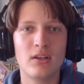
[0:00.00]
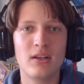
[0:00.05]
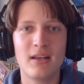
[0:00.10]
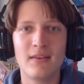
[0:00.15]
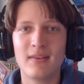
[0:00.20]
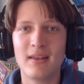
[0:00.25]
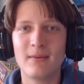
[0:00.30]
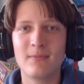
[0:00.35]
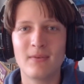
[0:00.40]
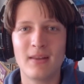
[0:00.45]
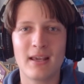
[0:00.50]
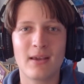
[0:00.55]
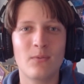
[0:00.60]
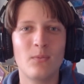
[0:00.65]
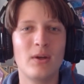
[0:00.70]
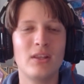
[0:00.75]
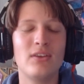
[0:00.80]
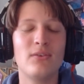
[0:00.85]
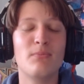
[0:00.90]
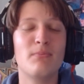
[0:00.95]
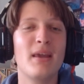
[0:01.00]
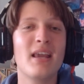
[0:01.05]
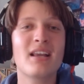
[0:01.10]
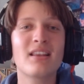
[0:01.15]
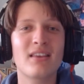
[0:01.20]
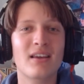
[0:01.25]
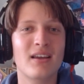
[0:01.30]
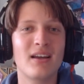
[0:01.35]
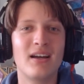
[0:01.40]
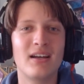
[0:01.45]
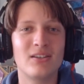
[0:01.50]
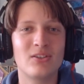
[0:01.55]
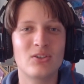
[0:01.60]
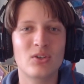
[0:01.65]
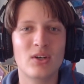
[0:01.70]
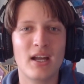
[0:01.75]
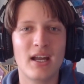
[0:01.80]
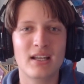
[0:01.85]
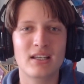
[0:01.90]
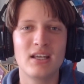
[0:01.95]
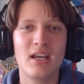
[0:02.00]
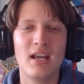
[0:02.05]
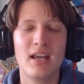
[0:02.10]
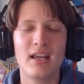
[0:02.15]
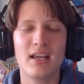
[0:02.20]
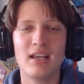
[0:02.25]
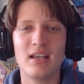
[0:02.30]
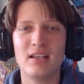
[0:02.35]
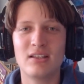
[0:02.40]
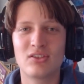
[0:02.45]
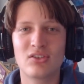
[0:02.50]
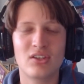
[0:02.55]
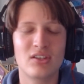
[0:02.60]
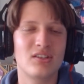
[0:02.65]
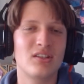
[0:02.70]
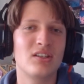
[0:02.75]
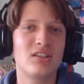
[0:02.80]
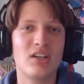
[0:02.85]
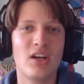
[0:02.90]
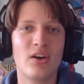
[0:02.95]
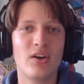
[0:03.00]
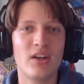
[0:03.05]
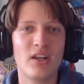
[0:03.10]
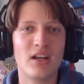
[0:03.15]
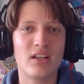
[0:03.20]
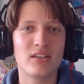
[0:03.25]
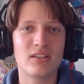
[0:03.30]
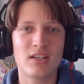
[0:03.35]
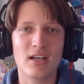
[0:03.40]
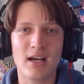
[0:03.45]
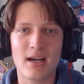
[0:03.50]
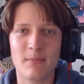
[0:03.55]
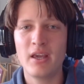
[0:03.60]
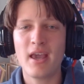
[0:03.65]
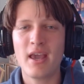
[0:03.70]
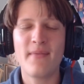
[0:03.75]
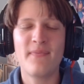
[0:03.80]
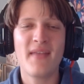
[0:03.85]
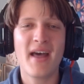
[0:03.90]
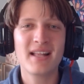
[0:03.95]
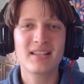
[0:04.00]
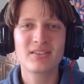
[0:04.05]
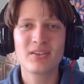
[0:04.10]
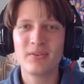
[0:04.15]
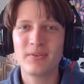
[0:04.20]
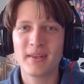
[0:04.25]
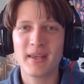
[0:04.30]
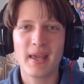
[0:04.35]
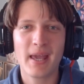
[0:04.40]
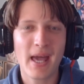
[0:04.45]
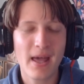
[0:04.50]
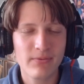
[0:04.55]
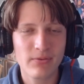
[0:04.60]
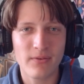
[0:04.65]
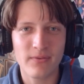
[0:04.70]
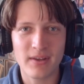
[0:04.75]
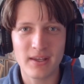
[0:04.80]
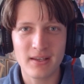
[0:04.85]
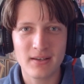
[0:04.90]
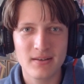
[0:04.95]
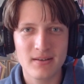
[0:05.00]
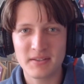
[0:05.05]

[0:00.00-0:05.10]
And then like when you make the contract, it's just the cherry on top. And that's only half of it.